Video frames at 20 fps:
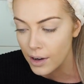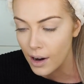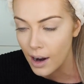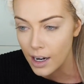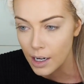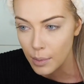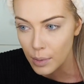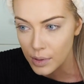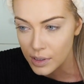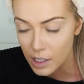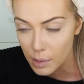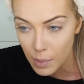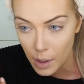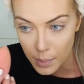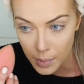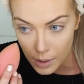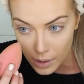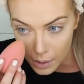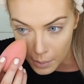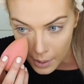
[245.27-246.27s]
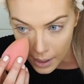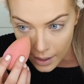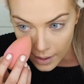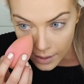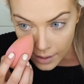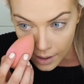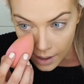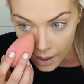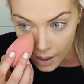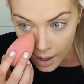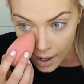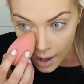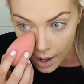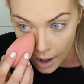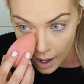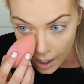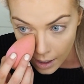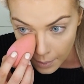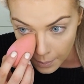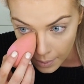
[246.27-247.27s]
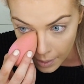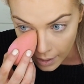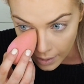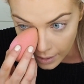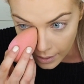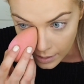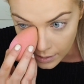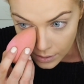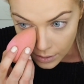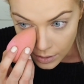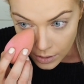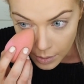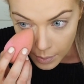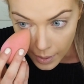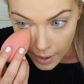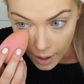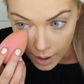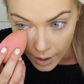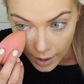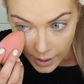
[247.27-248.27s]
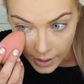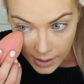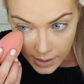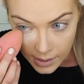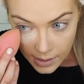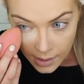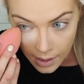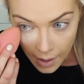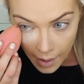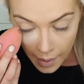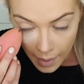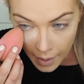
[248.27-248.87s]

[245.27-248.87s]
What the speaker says: and I'm using my beauty blender and applying this under my eyes.